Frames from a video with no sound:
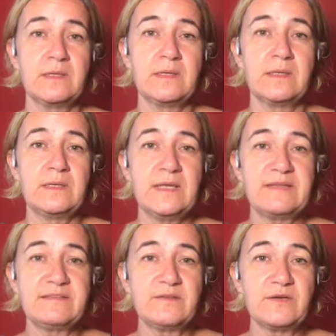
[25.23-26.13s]

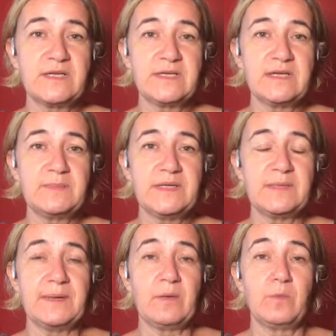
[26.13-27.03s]
Let's talk a little bit
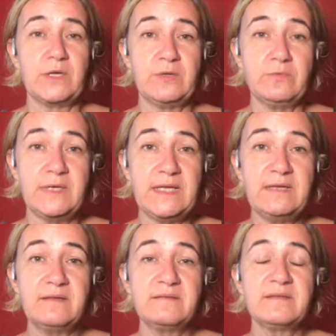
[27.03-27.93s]
about what you
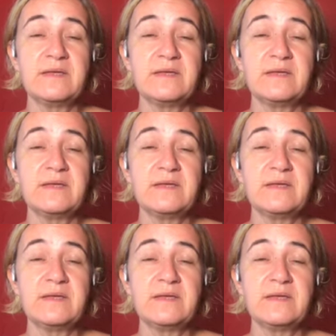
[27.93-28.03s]
need.